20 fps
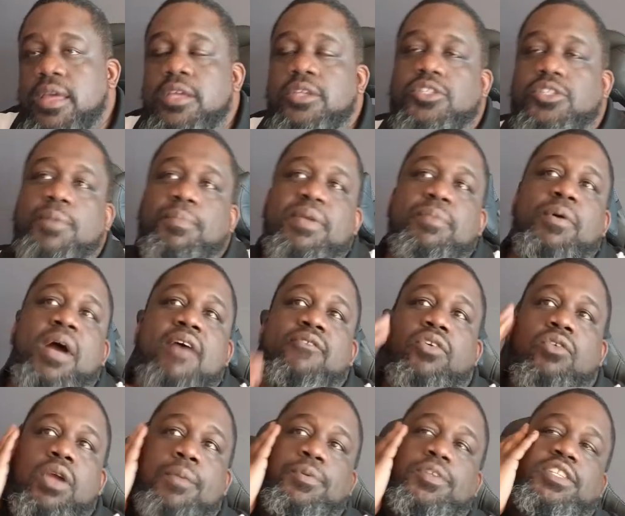some people have
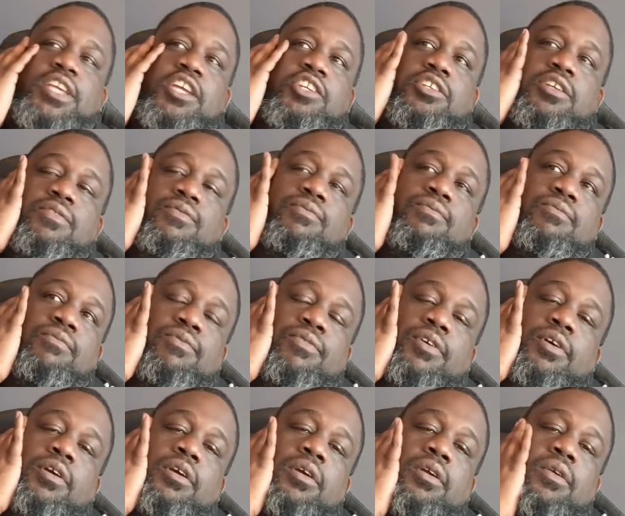a reputation
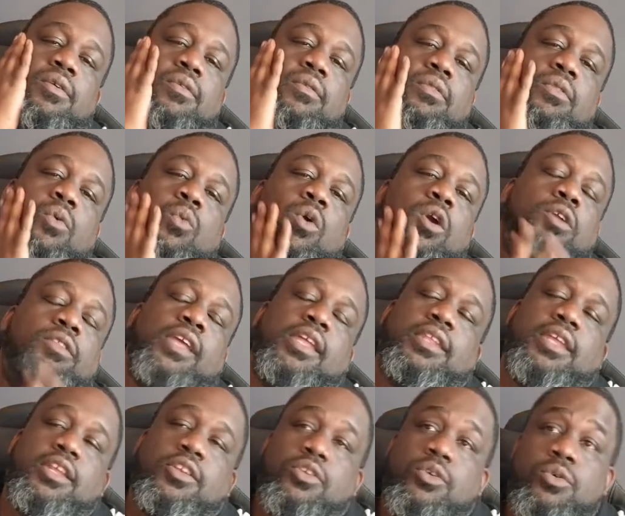for the work that
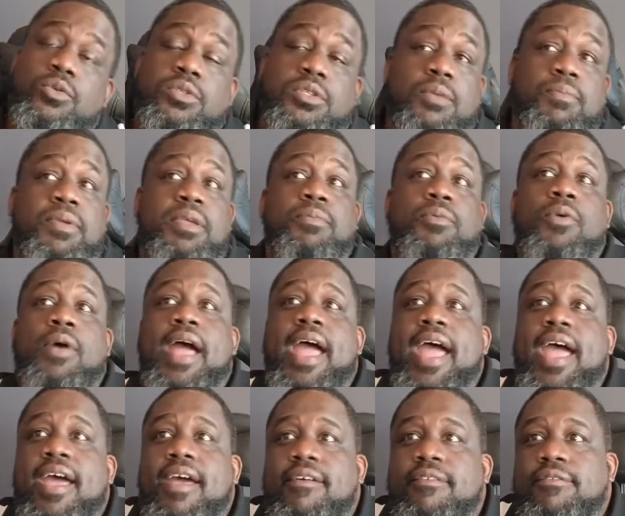they do. Some people
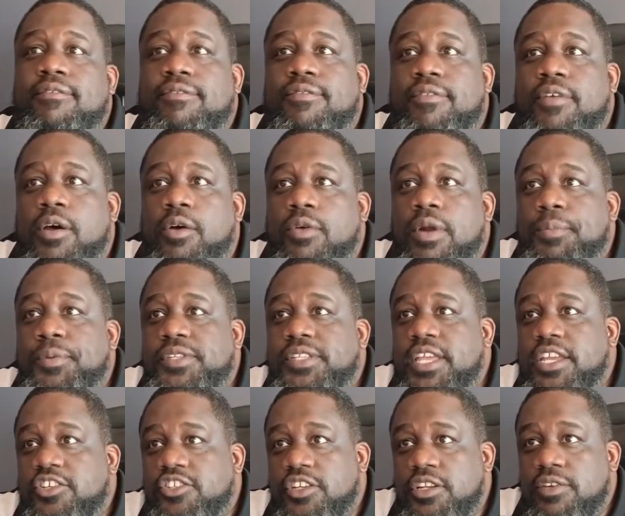have a
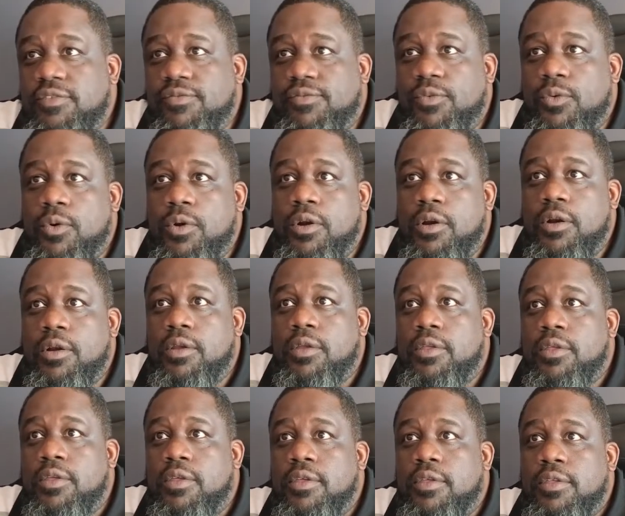reputation for
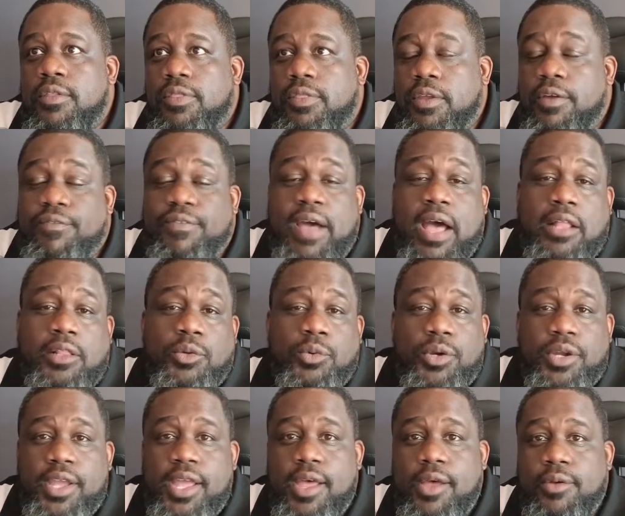their
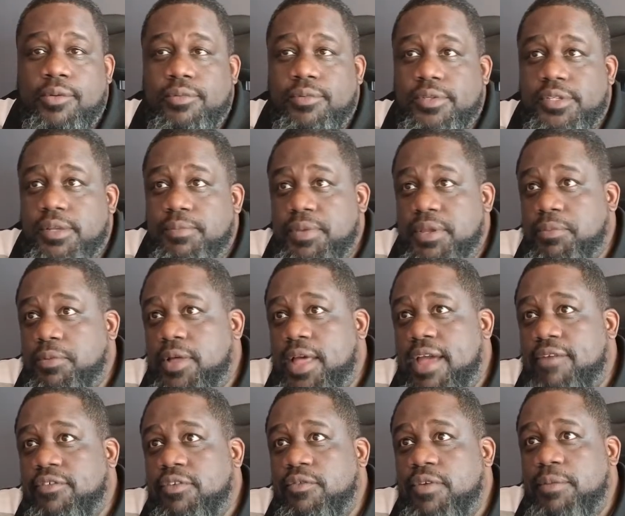follower count. Some people
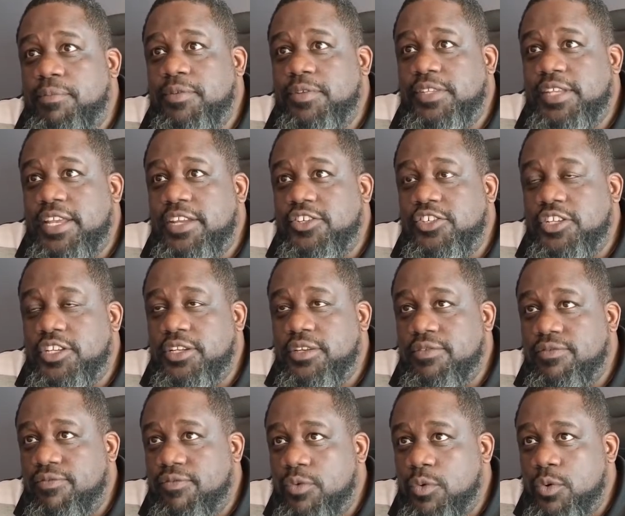have a
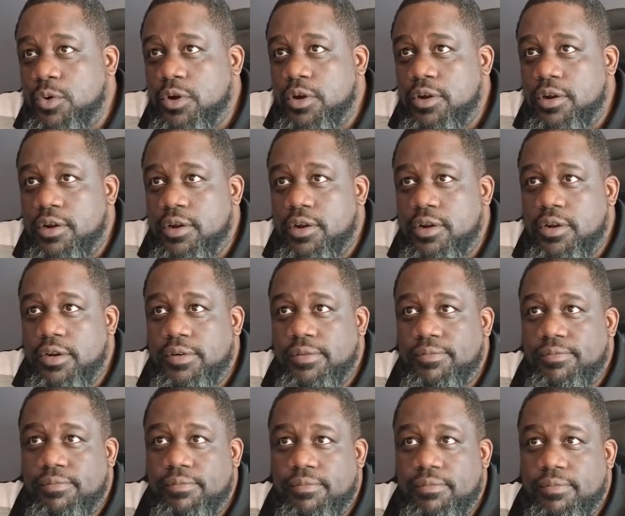reputation for
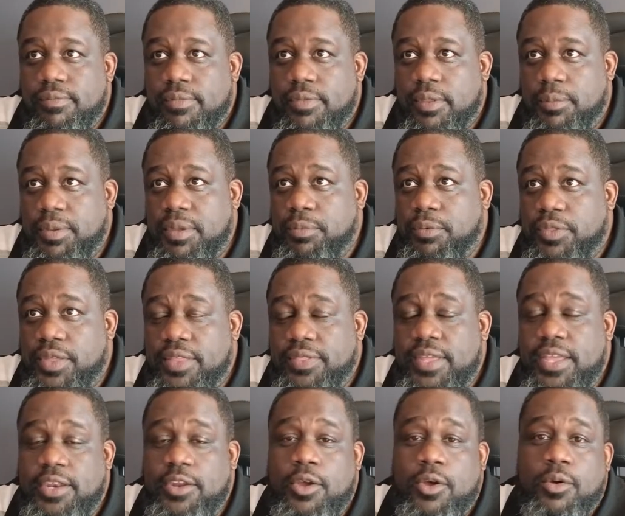the people that
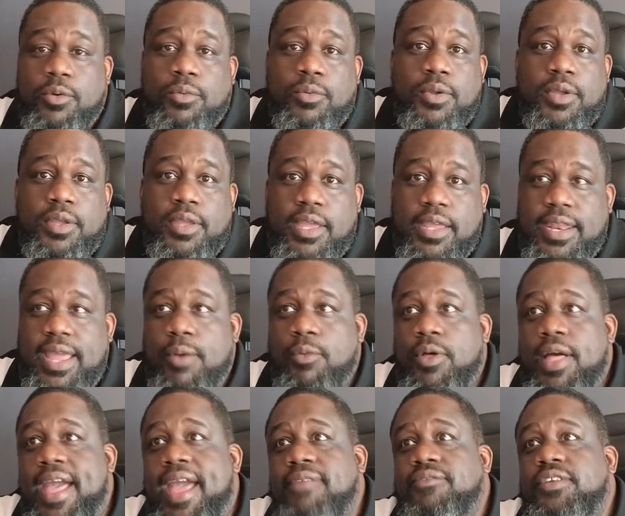they know and that
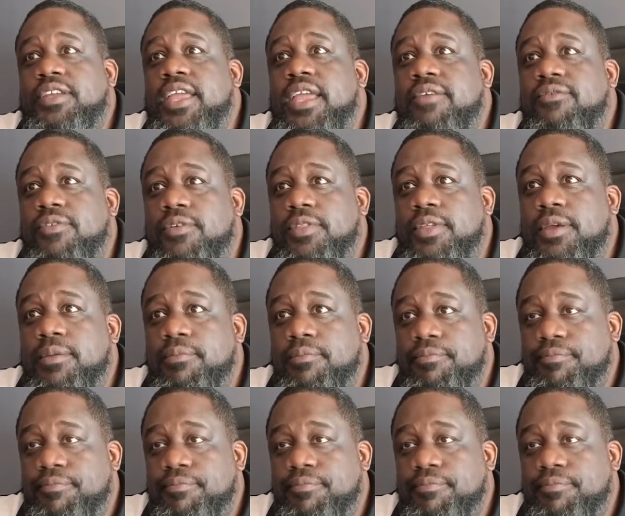will advocate for them.